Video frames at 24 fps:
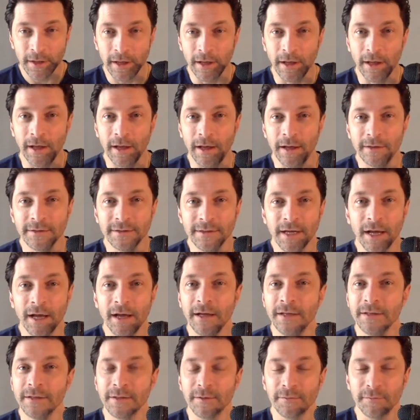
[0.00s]

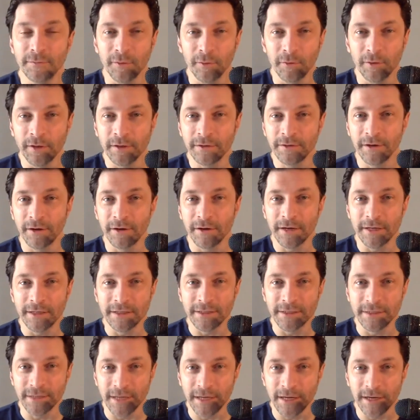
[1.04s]
tons of Florida
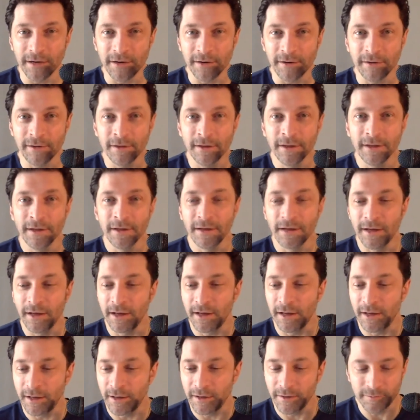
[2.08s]
targets there. Yep.
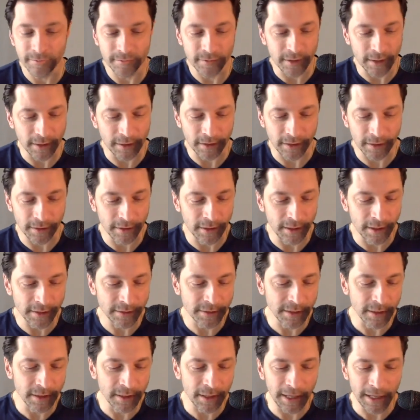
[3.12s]

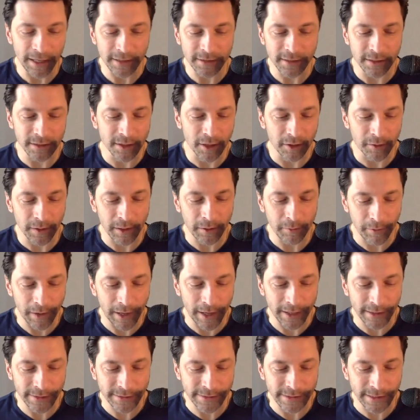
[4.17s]
It's a class that's already
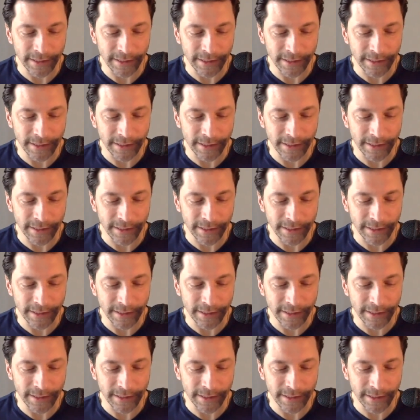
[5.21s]
ranked